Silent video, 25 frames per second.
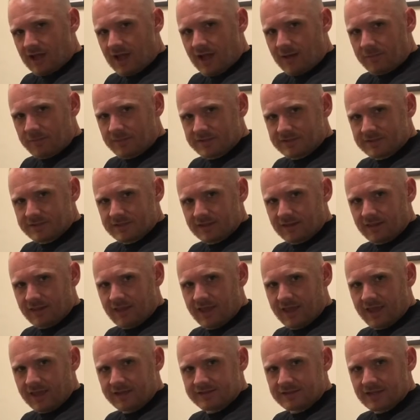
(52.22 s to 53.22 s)
opposite
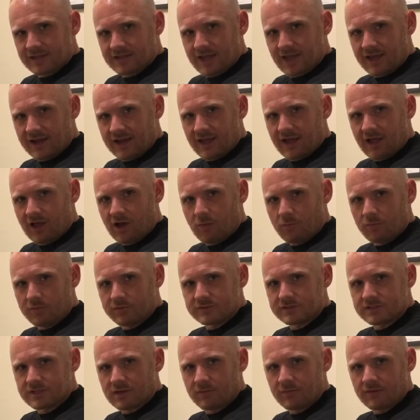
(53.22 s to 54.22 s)
leg to kind of help
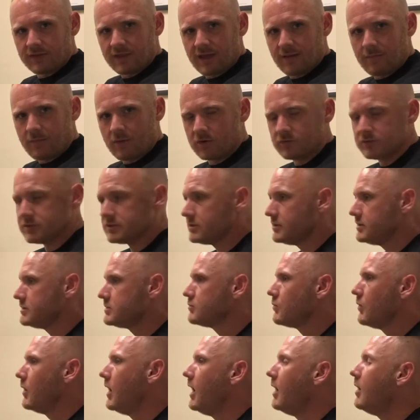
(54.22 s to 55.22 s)
with some of that motion as
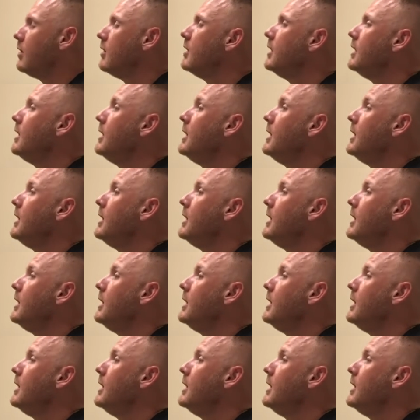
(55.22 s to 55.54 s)
well.